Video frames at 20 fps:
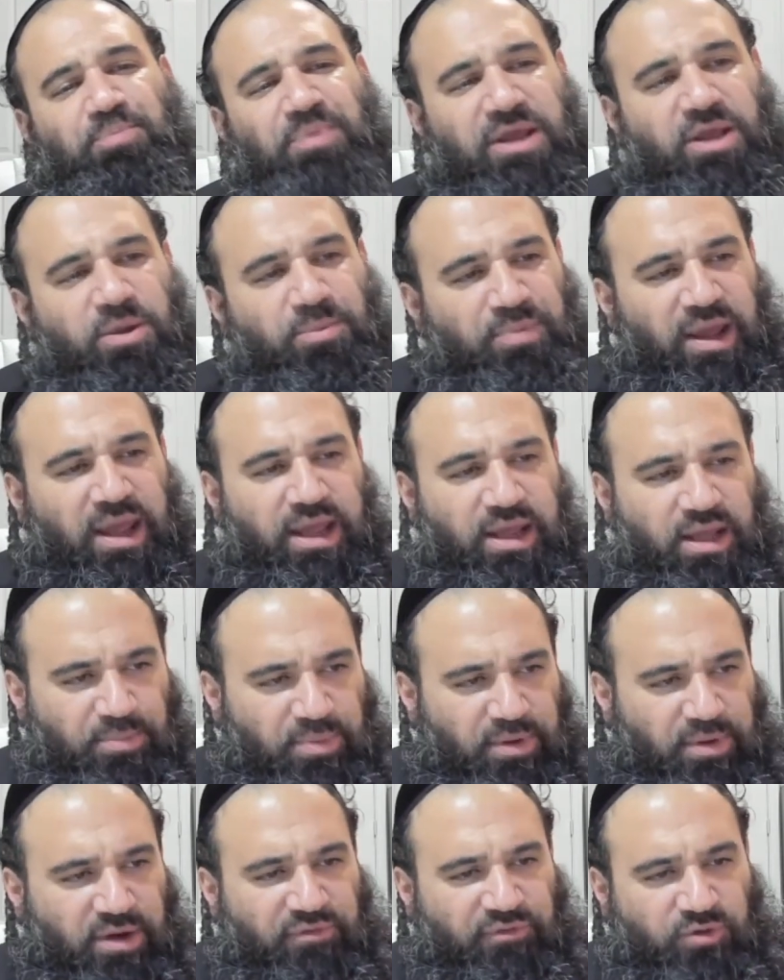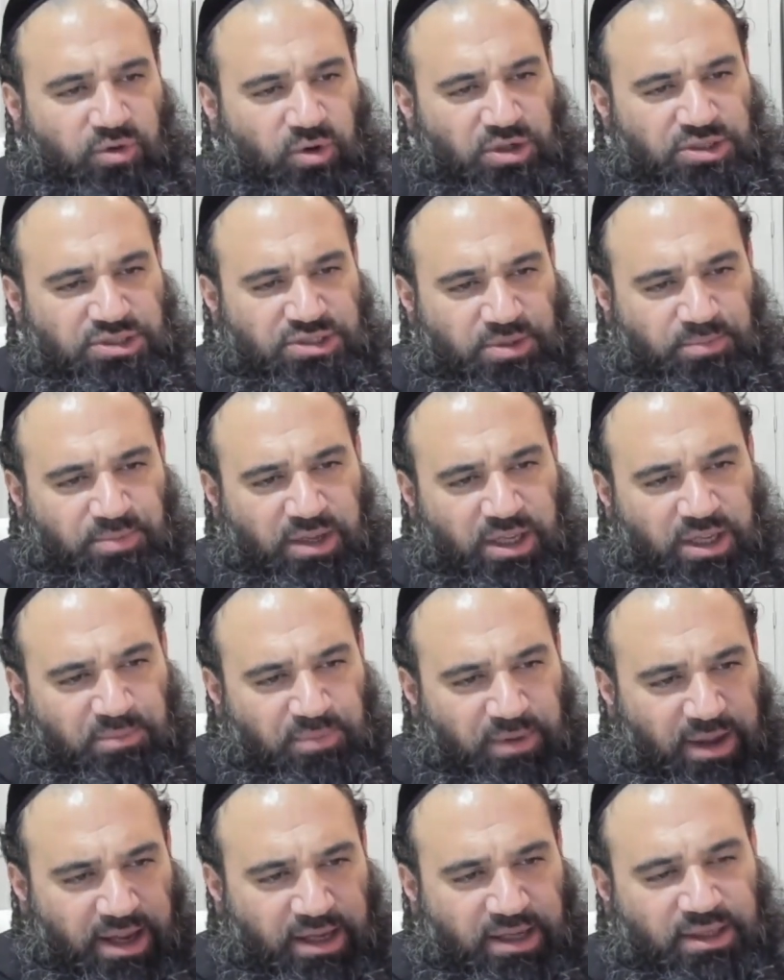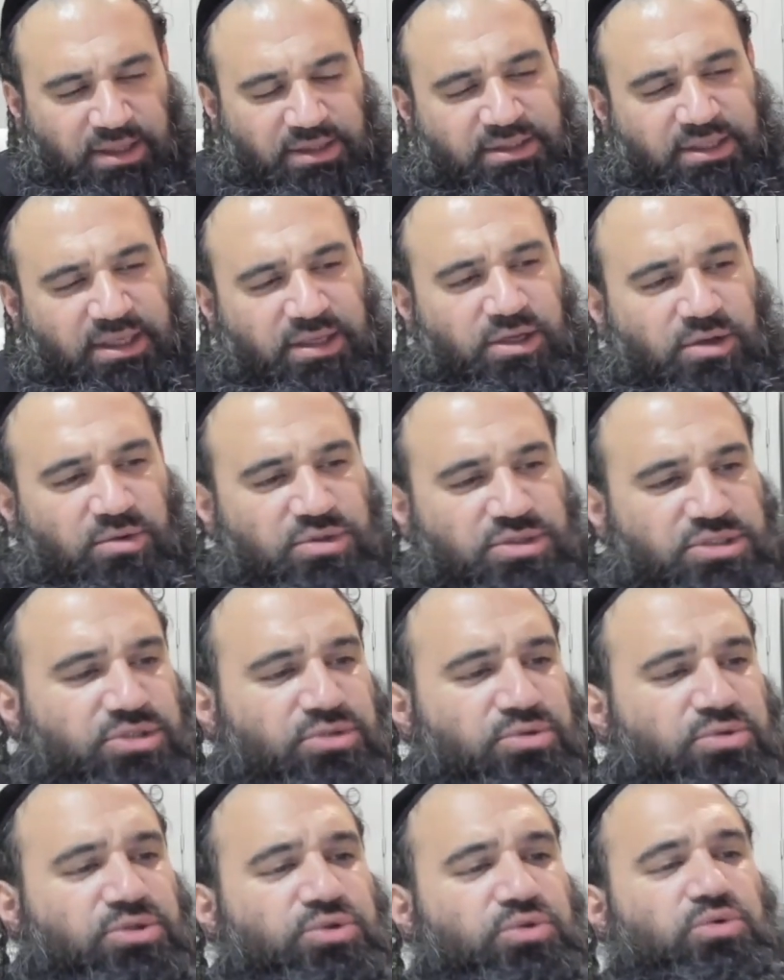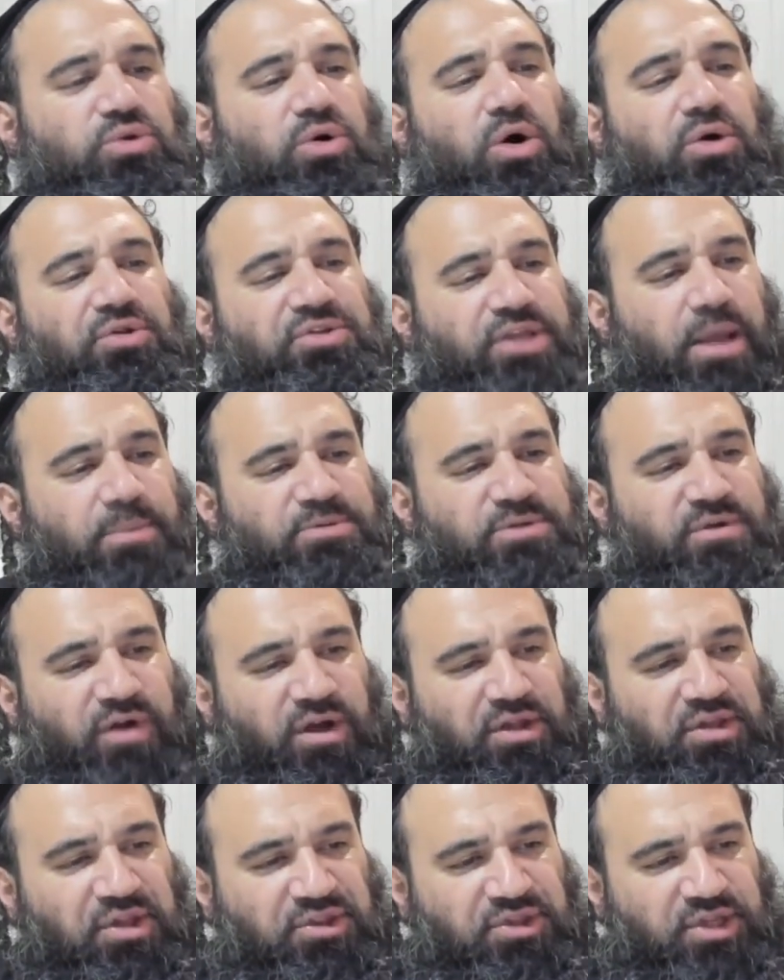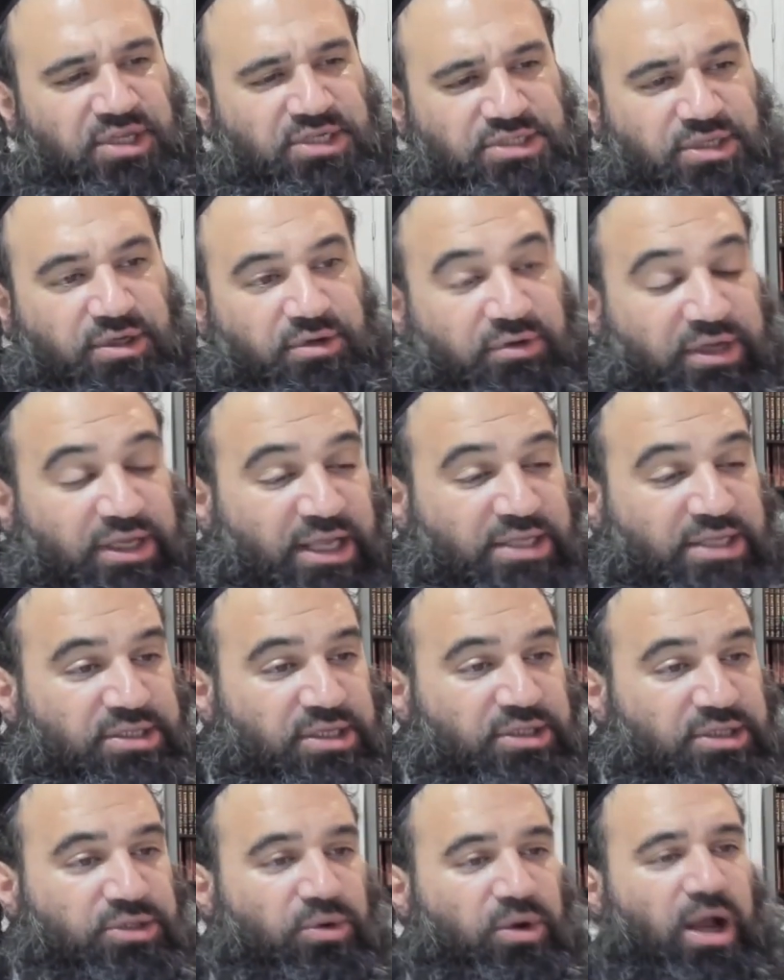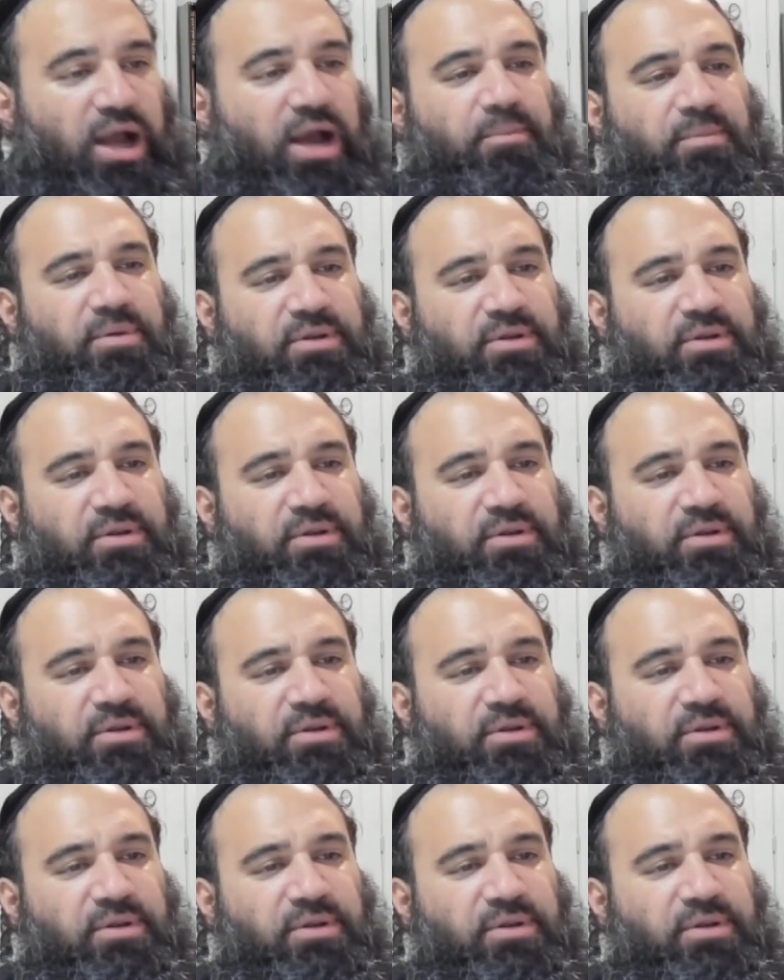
Big Bang, but of course the Big Bang continues to do all types of other things that are against the Torah.